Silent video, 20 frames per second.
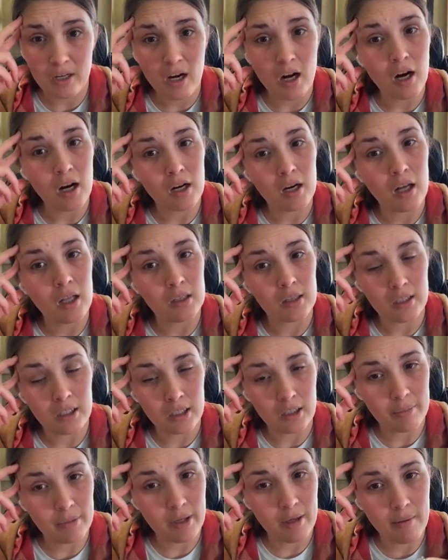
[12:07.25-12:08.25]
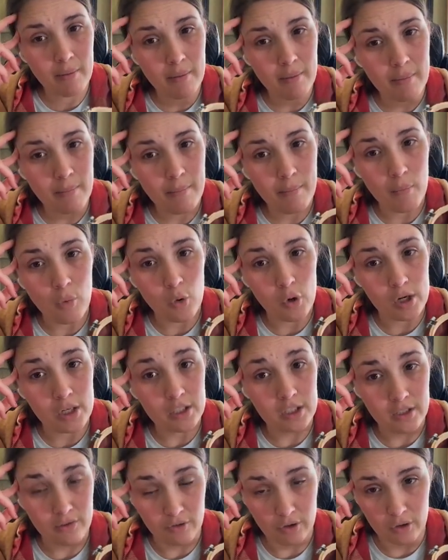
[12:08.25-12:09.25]
are a little bit more
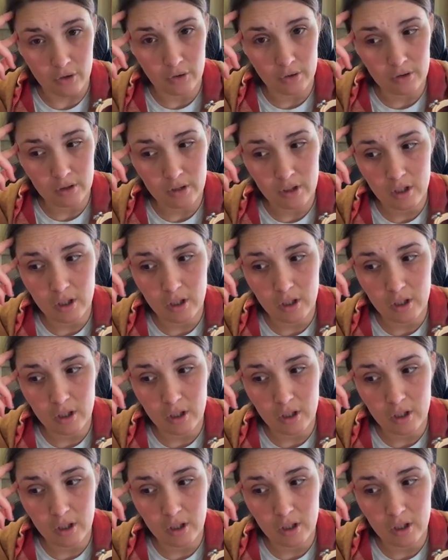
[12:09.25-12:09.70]
difficult.